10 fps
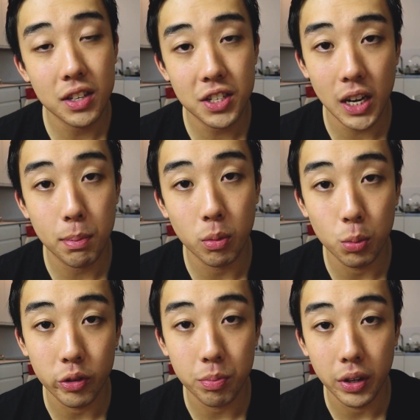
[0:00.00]
unstable
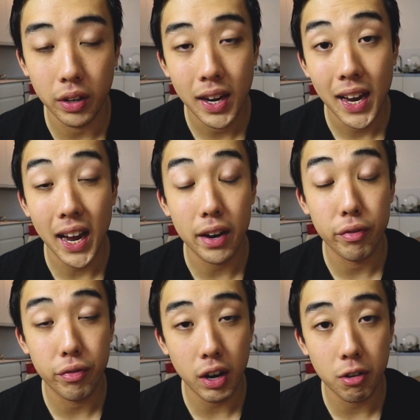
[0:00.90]
movement,
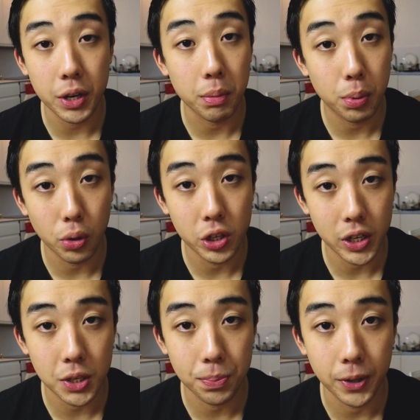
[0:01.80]
and very poor
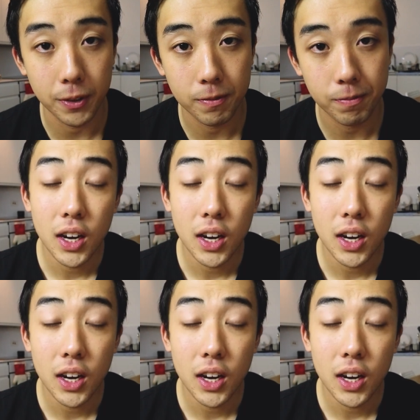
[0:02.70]
judgment.